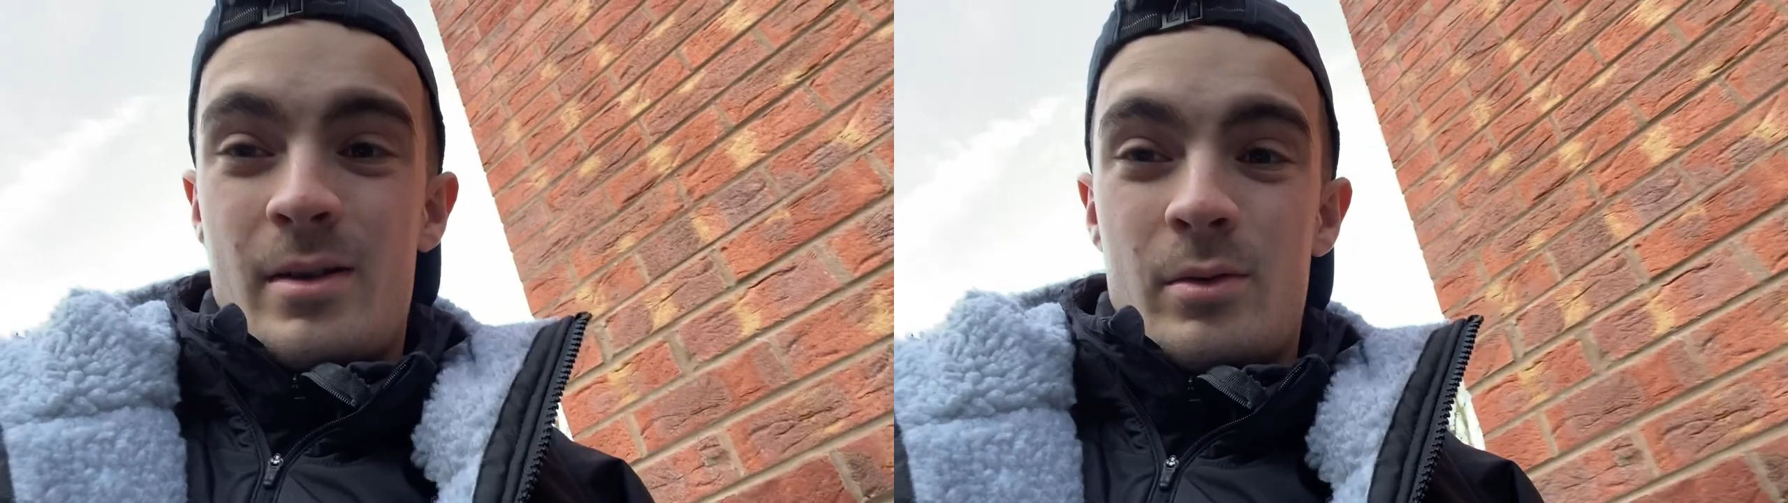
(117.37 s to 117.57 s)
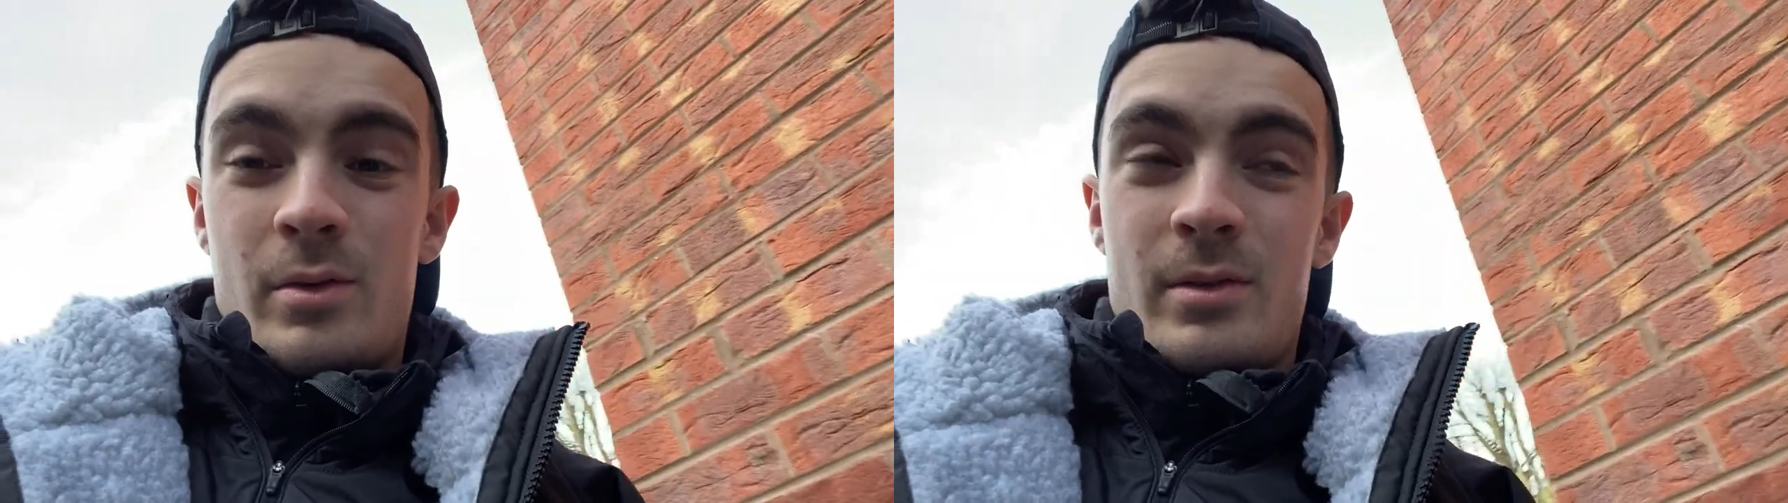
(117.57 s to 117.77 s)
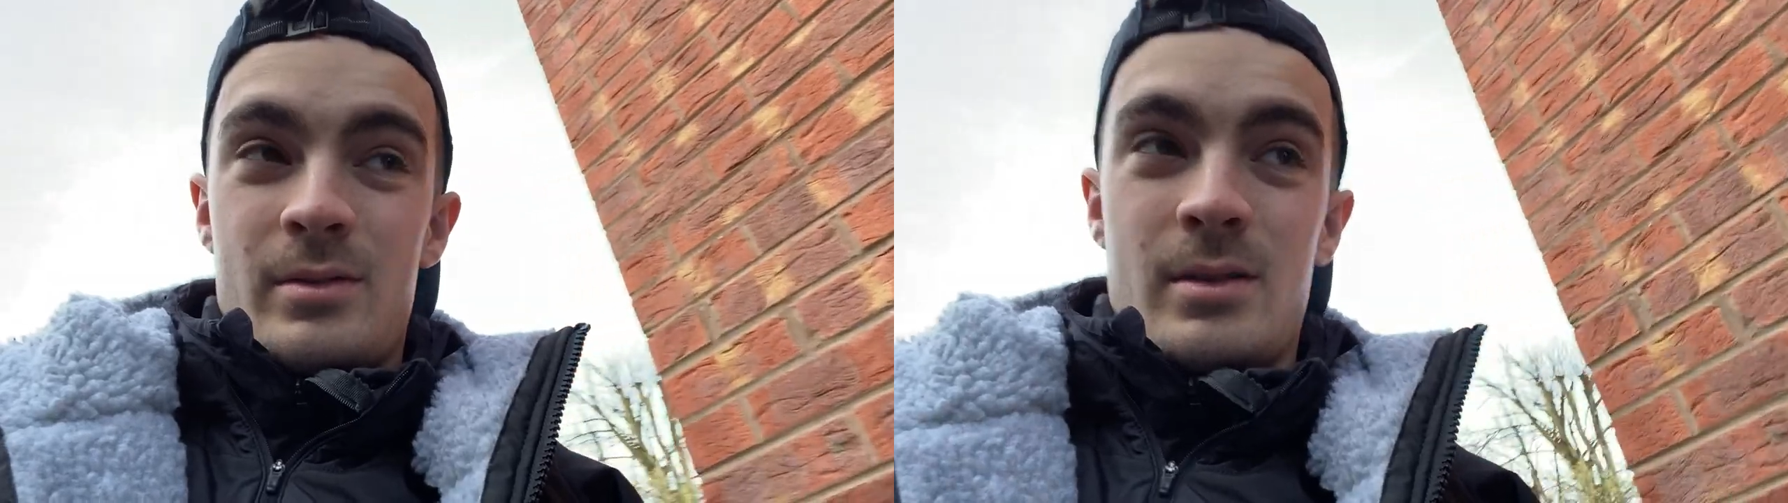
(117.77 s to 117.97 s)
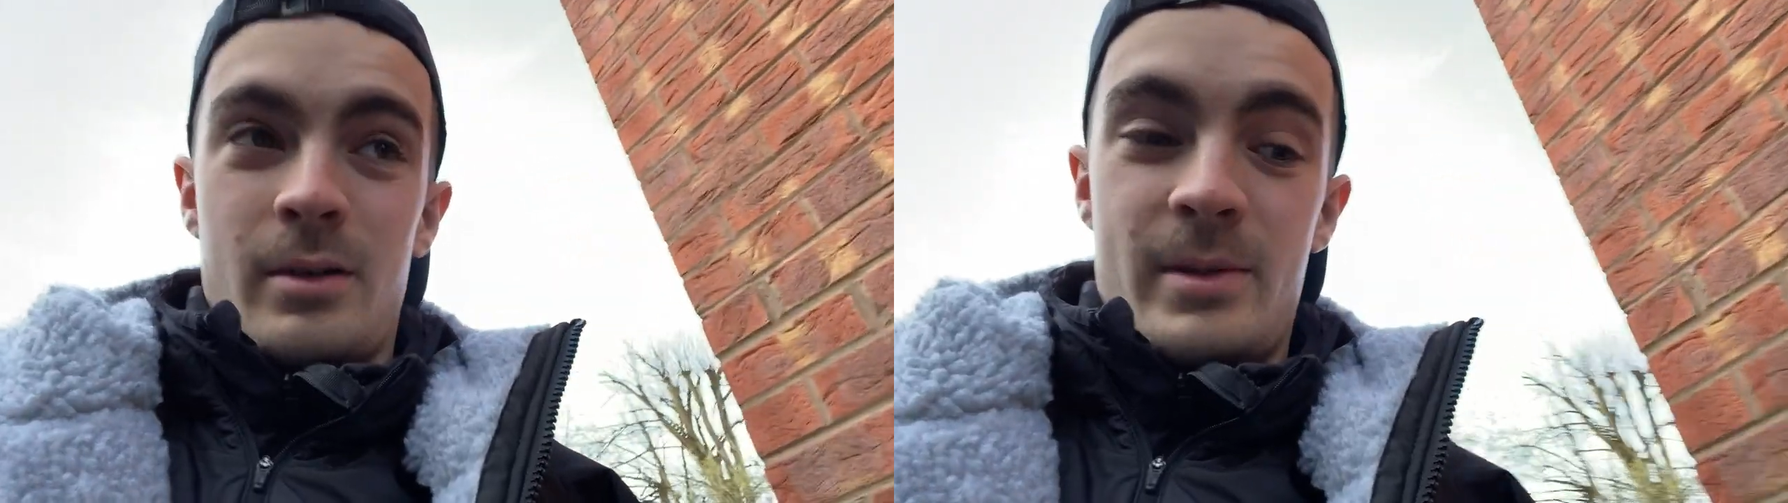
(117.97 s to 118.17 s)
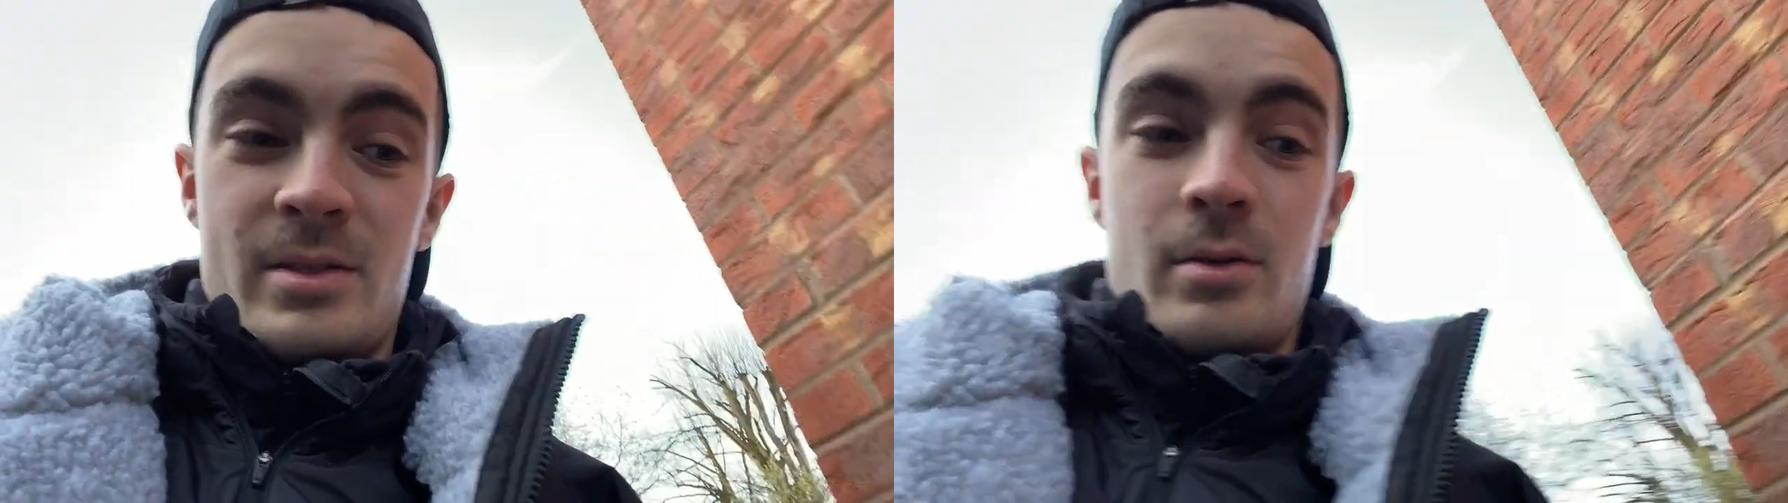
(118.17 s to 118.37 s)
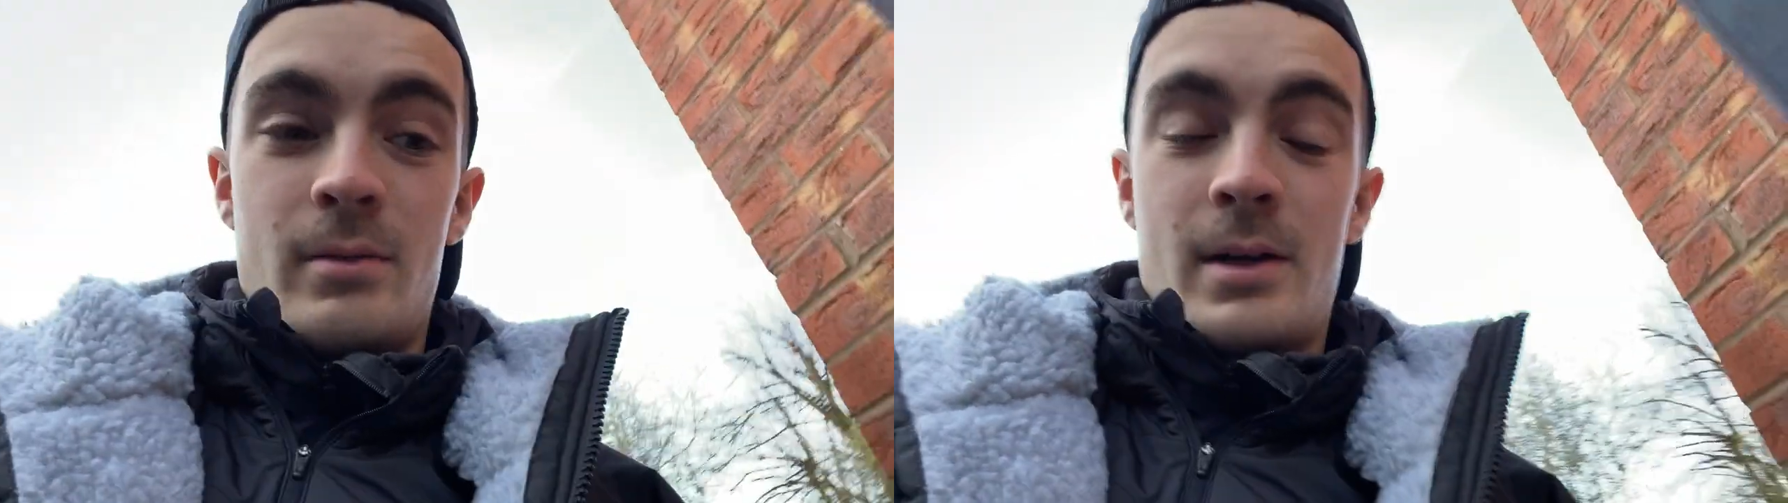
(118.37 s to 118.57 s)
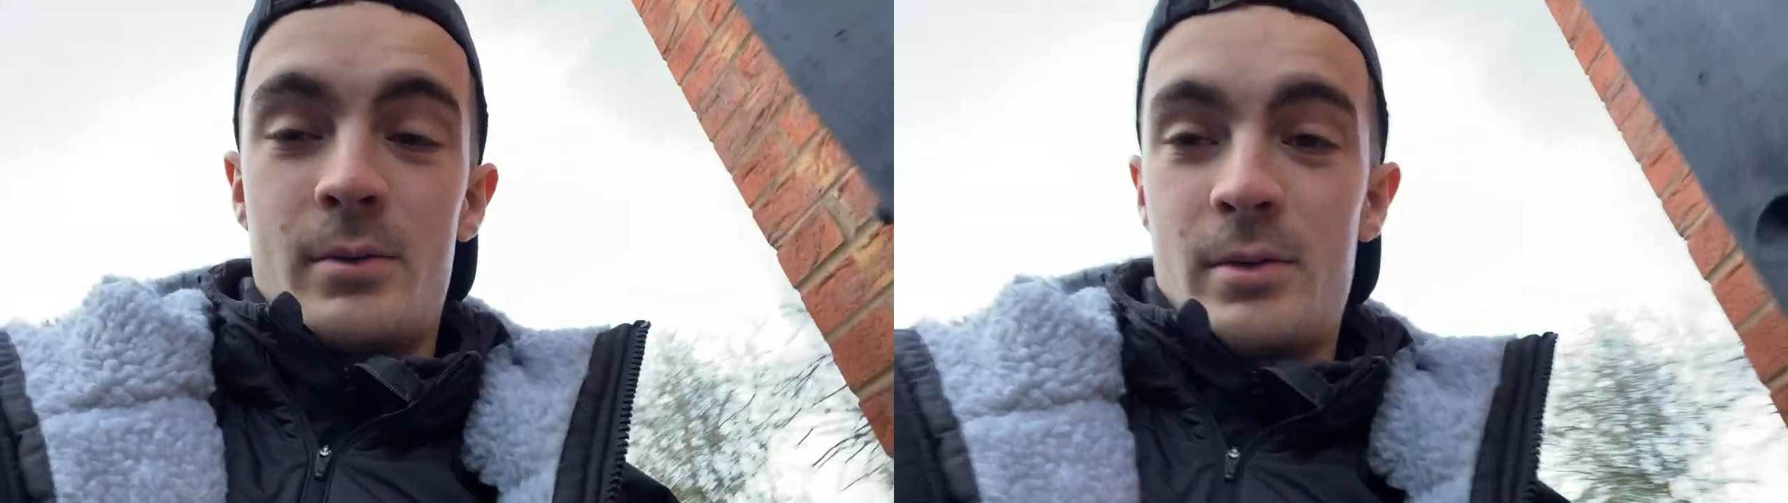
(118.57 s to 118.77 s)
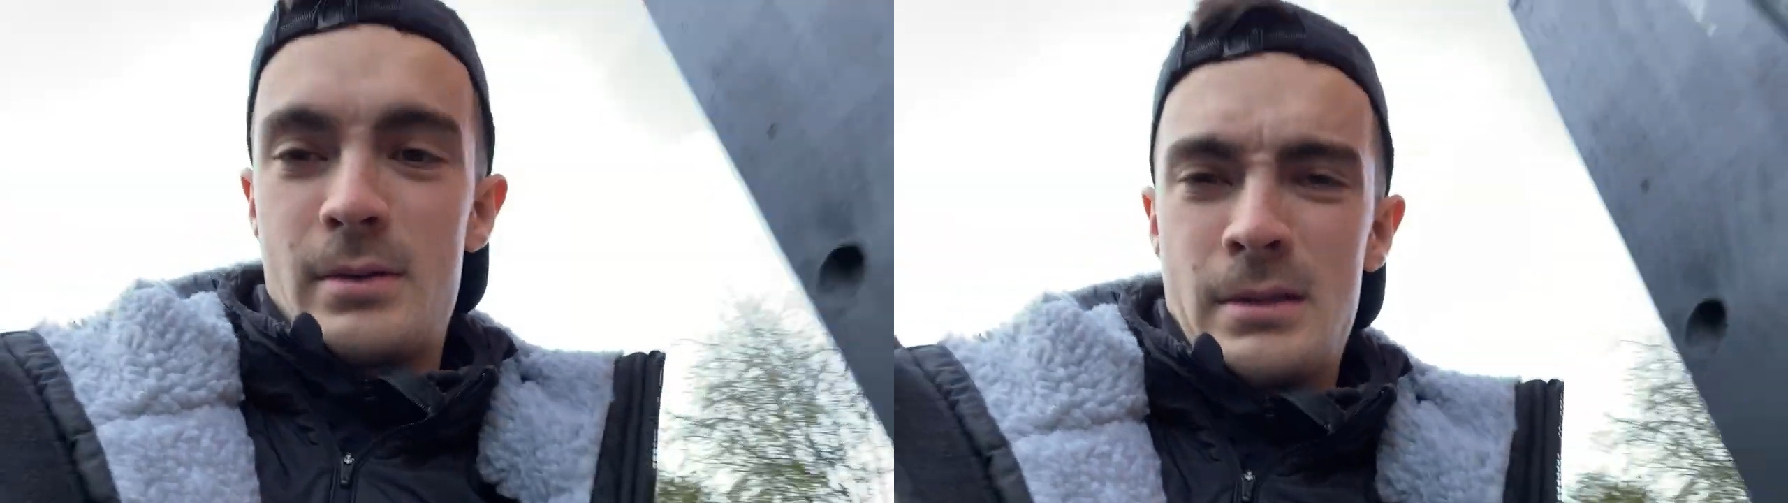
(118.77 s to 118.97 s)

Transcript: long we stood around